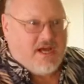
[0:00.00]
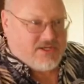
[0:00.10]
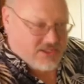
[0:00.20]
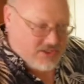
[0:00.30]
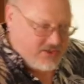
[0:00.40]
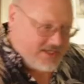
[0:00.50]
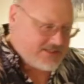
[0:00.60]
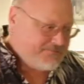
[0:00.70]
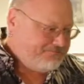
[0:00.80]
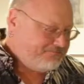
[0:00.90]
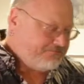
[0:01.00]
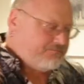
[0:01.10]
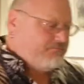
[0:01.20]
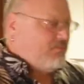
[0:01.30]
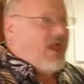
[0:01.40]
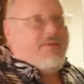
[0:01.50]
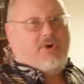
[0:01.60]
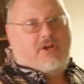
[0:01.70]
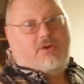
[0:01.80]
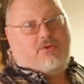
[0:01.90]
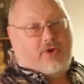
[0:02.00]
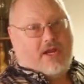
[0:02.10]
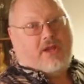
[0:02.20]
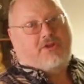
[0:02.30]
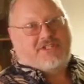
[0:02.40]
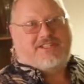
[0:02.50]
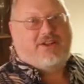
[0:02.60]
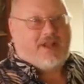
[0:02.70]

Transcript: To do this, I'm going to create a little still